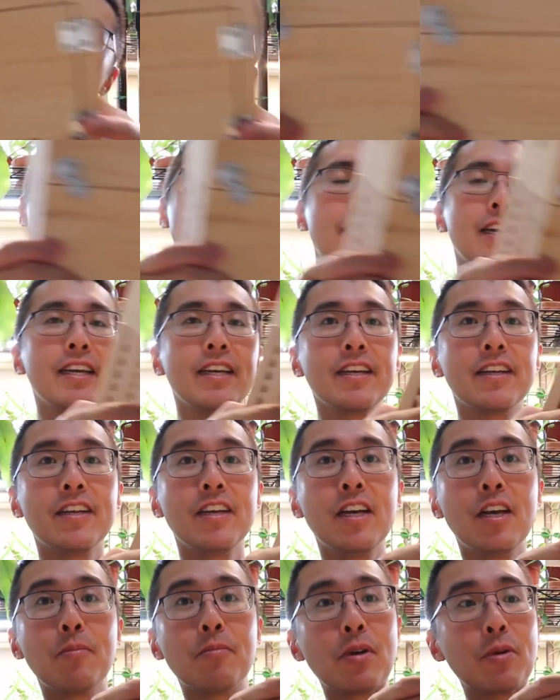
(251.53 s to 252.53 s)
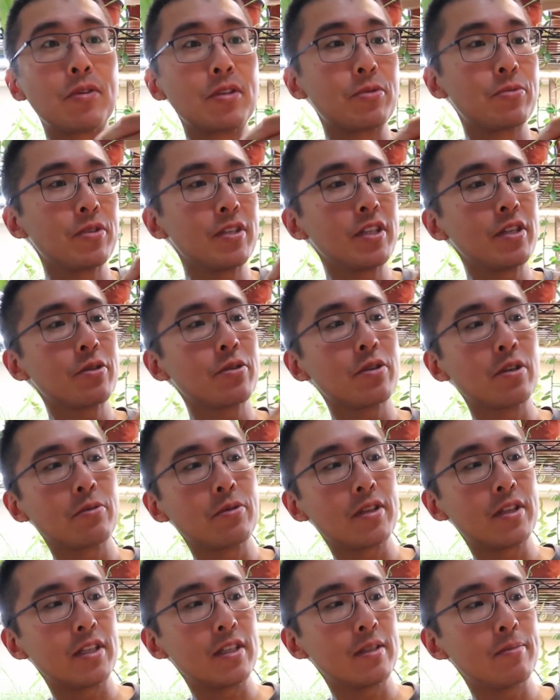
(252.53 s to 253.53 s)
can hang it. But what's really cool
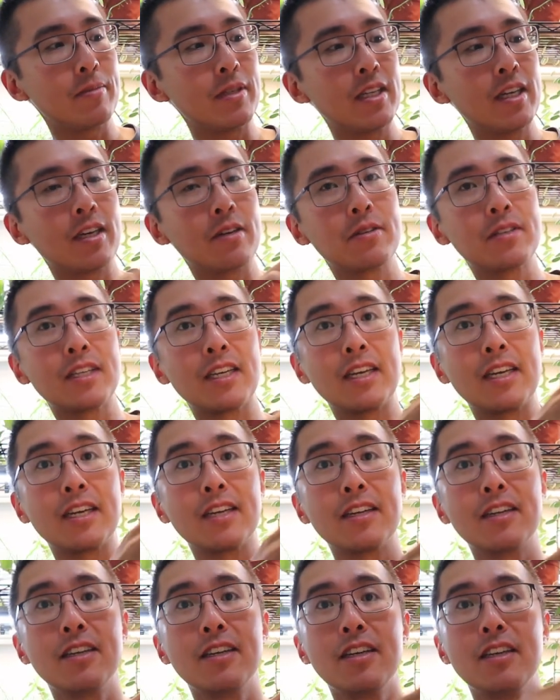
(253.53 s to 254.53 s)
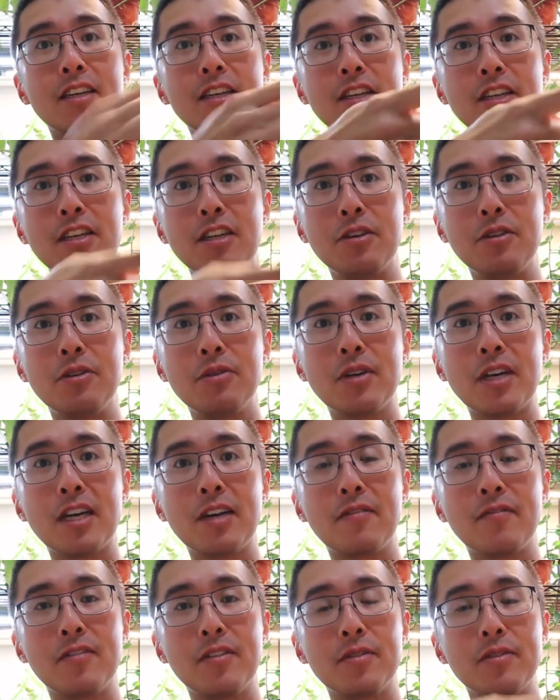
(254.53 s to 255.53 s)
with this bee house, again, you know, you
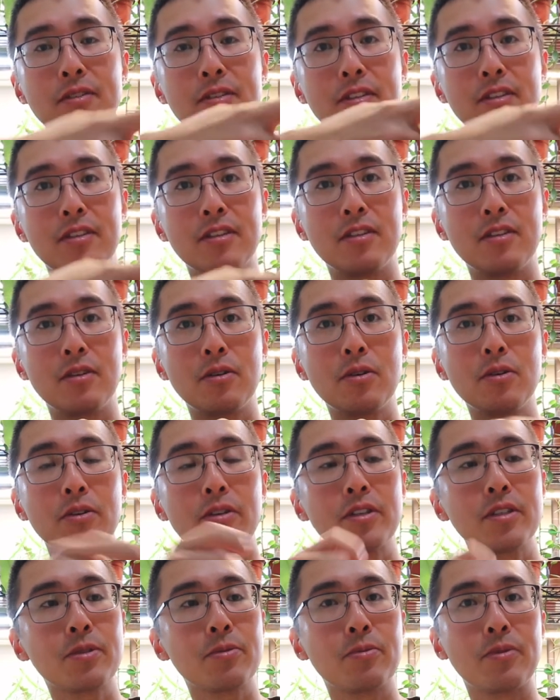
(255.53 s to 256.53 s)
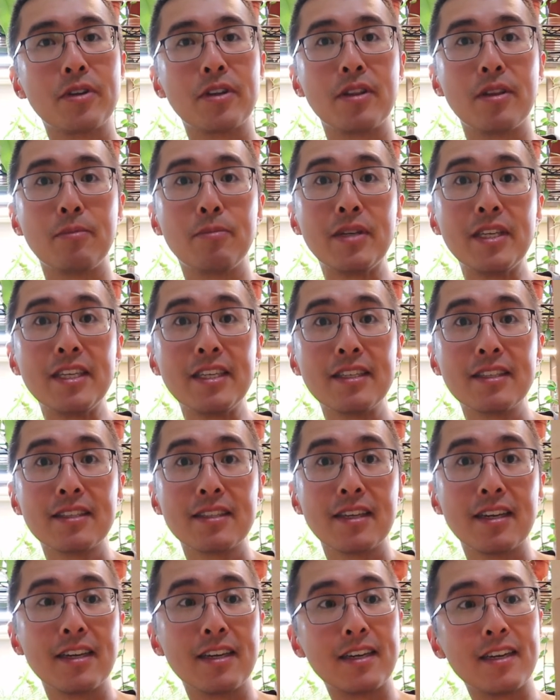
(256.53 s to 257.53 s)
have those little holes where the bees
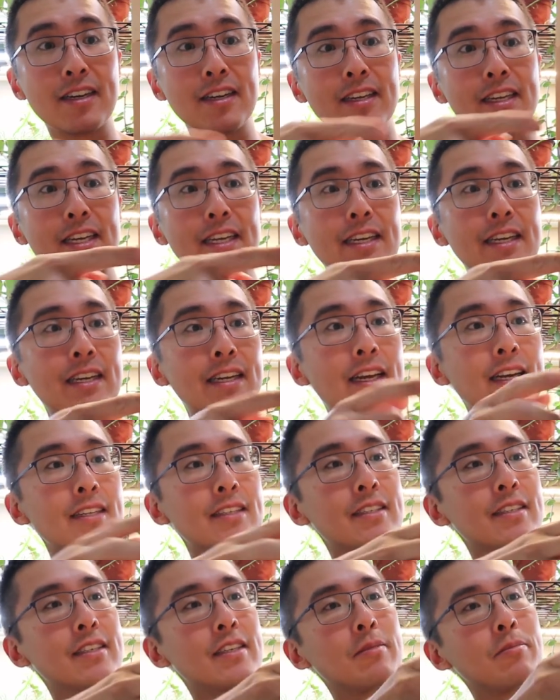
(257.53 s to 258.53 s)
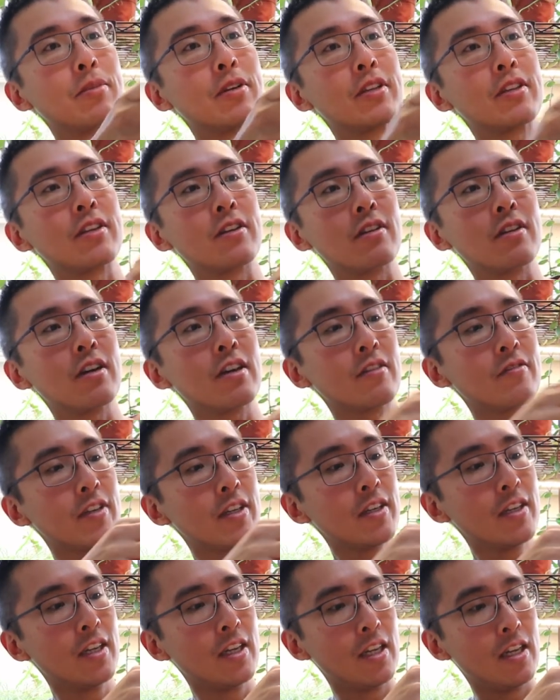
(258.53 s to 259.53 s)
uh, can nest and put their
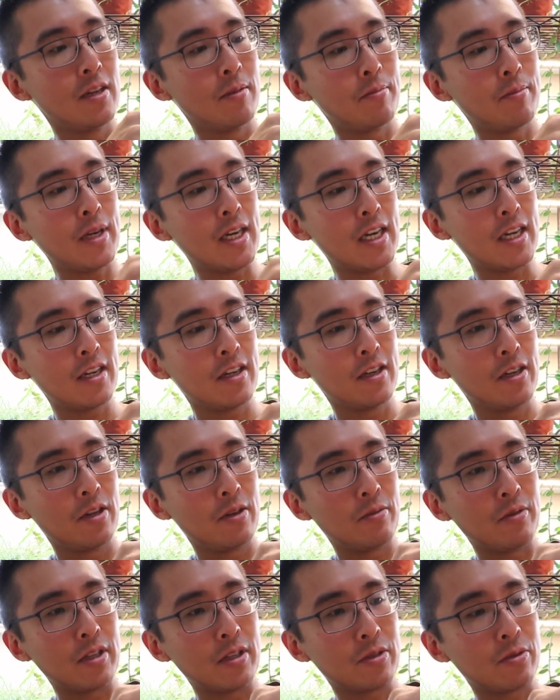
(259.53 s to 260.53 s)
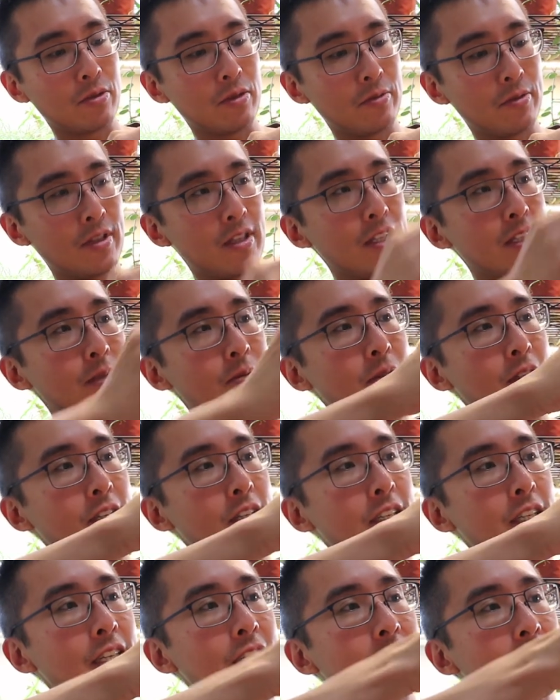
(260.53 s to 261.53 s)
larvae. But what's cool with this one
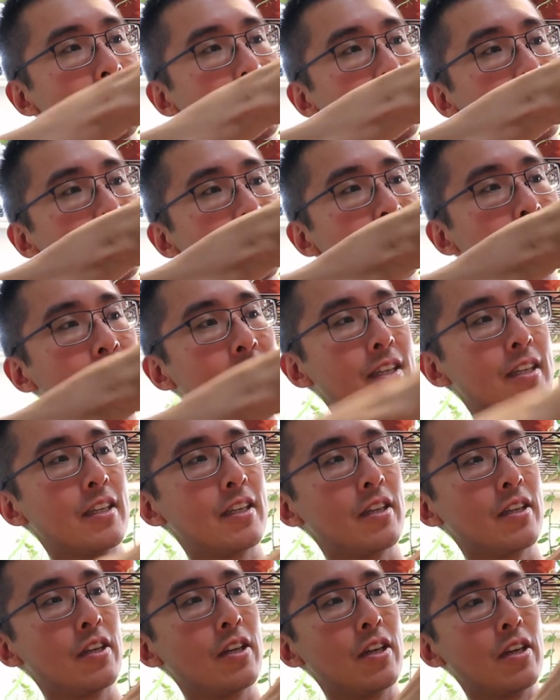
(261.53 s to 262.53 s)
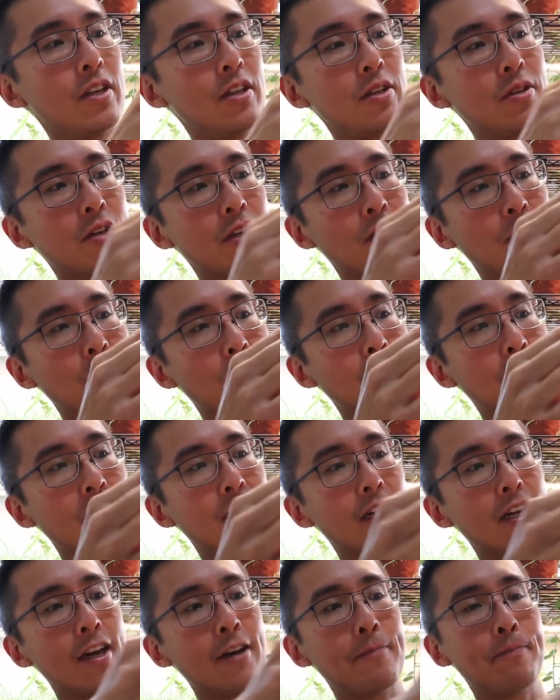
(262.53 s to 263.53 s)
is you can open
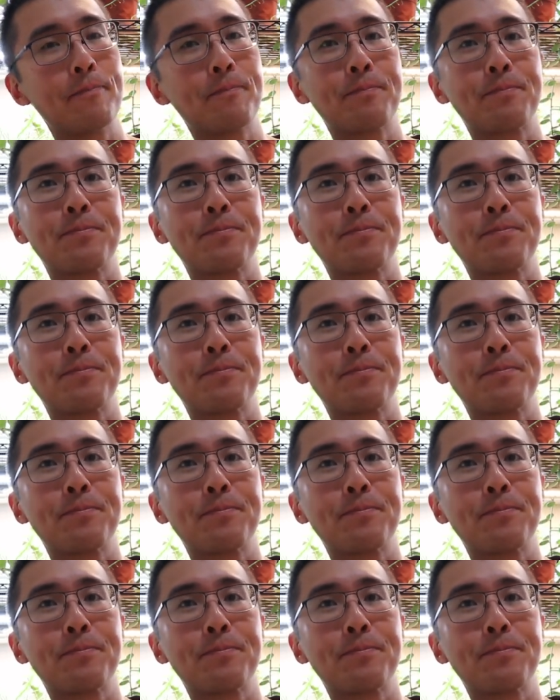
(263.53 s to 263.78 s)
it up